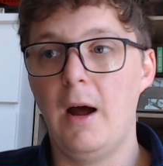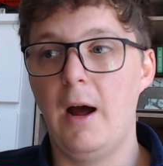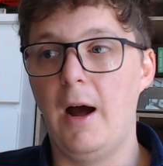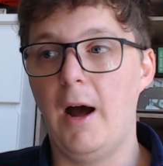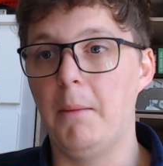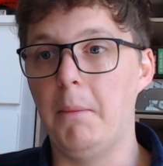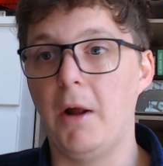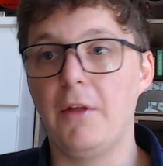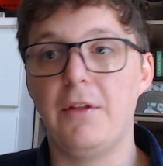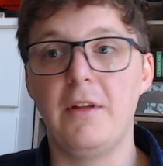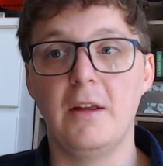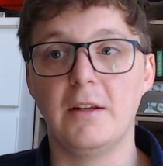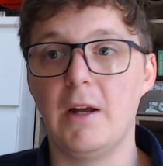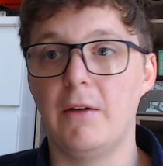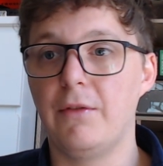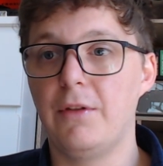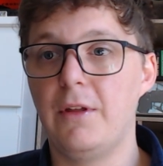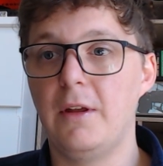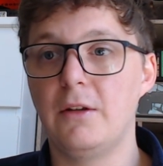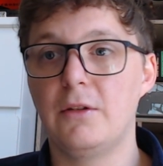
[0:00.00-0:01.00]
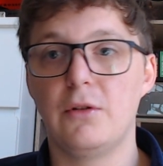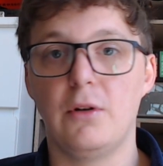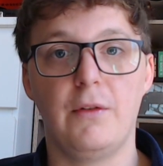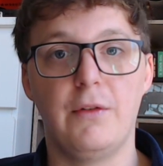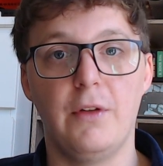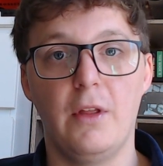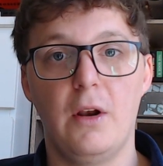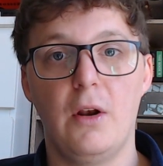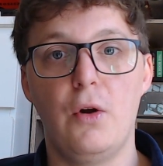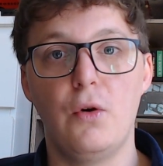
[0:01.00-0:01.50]
I think that's everything. Sorry
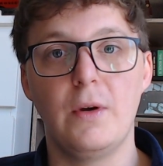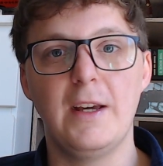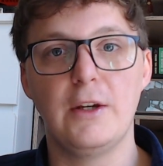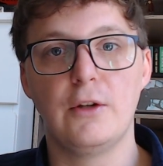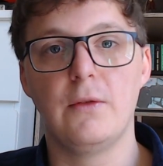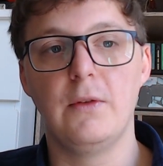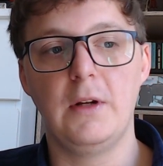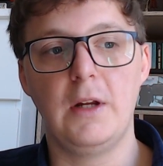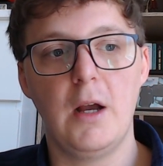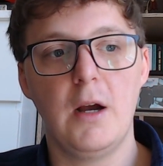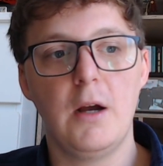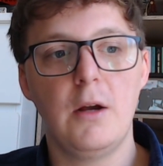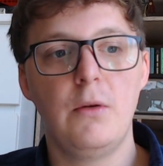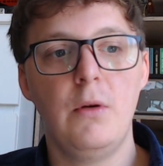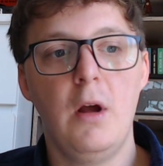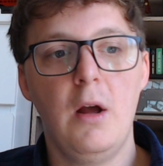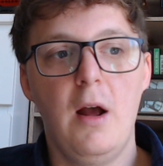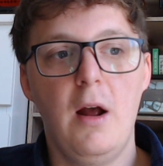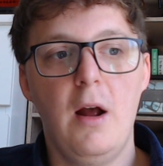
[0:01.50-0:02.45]
for the longish video.